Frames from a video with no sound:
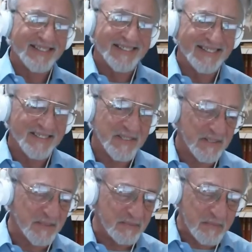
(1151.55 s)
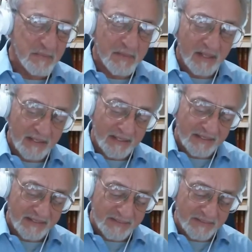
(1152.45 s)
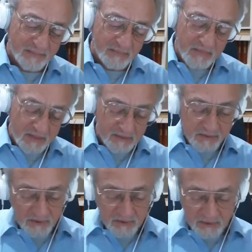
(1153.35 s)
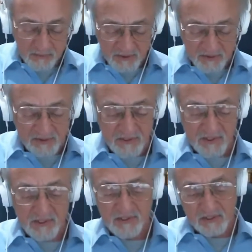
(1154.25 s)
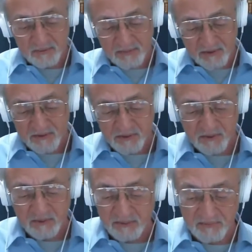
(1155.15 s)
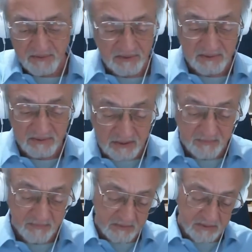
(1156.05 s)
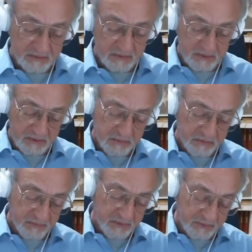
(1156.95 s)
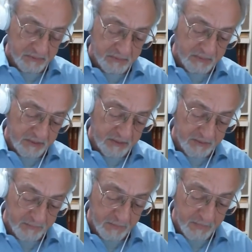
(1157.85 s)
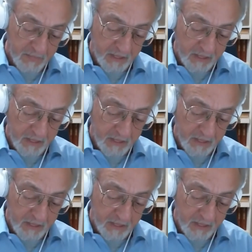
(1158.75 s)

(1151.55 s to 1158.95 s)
Uh, so, um, you know, so a little bit of distance, a little bit of control over your uh, over your um,